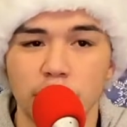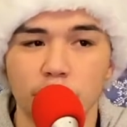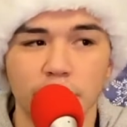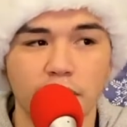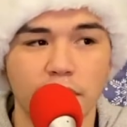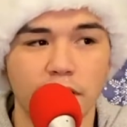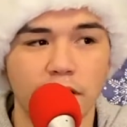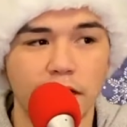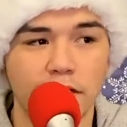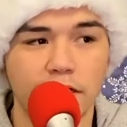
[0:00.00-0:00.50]

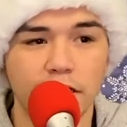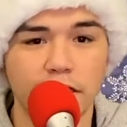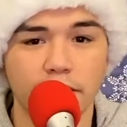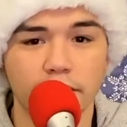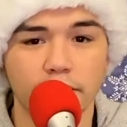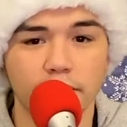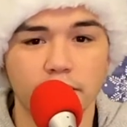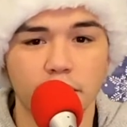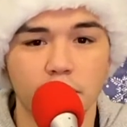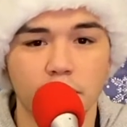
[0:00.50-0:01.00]
and then I did it.
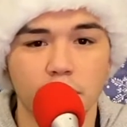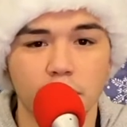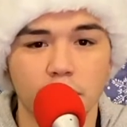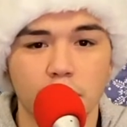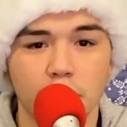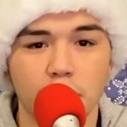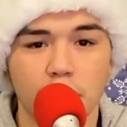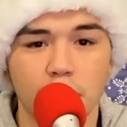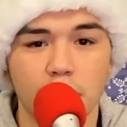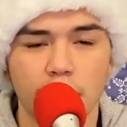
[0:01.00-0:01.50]

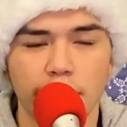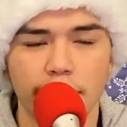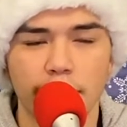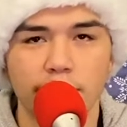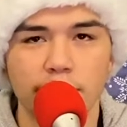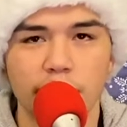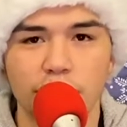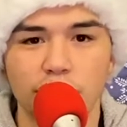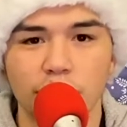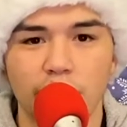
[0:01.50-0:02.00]
That
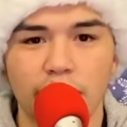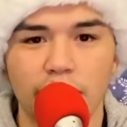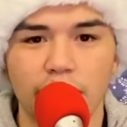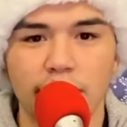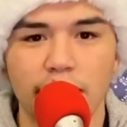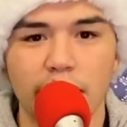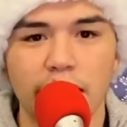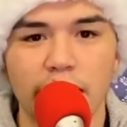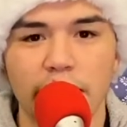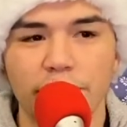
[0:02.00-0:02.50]
was actually like a
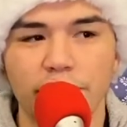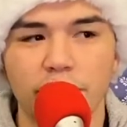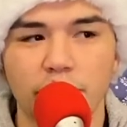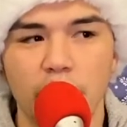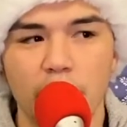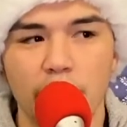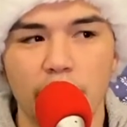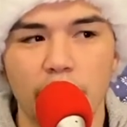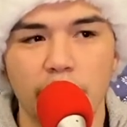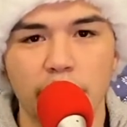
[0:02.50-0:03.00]
day after my
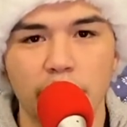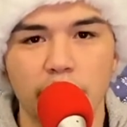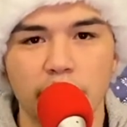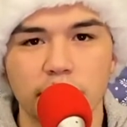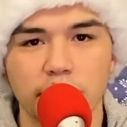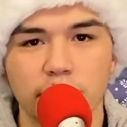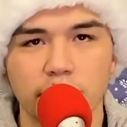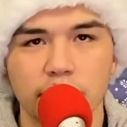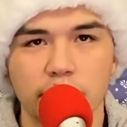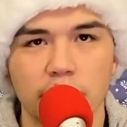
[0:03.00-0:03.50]

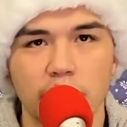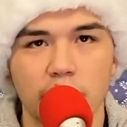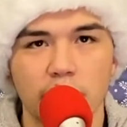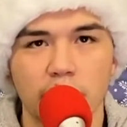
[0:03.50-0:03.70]
appendix was